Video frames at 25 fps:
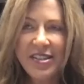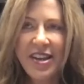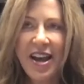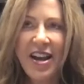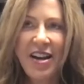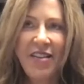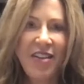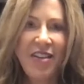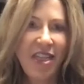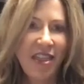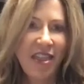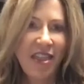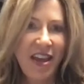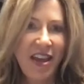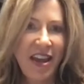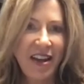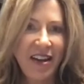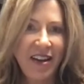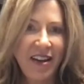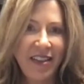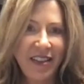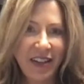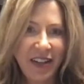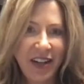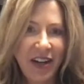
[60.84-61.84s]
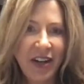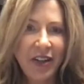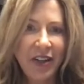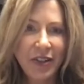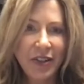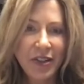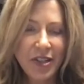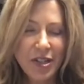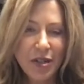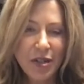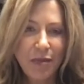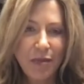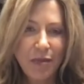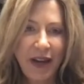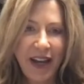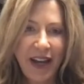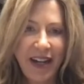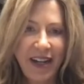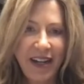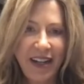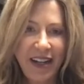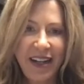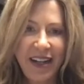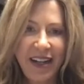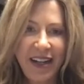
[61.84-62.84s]
kind of a thing on the coast,
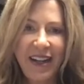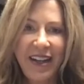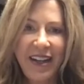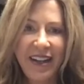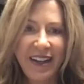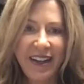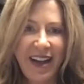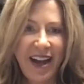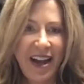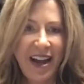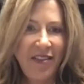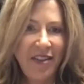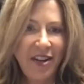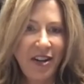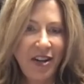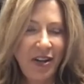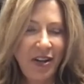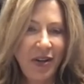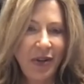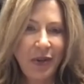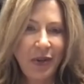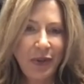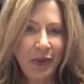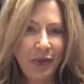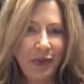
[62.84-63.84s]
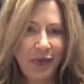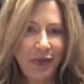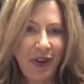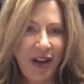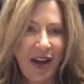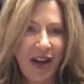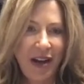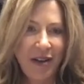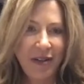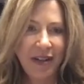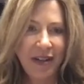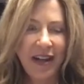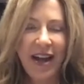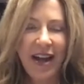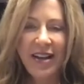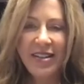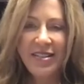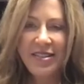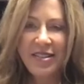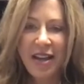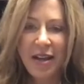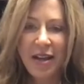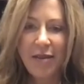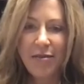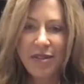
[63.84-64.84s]
but kind of a new
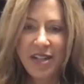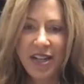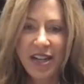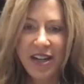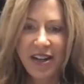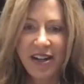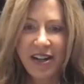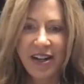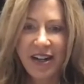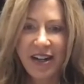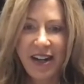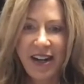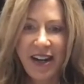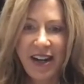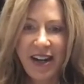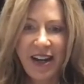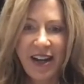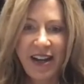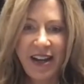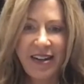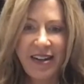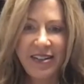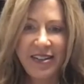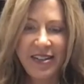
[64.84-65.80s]
concept here. And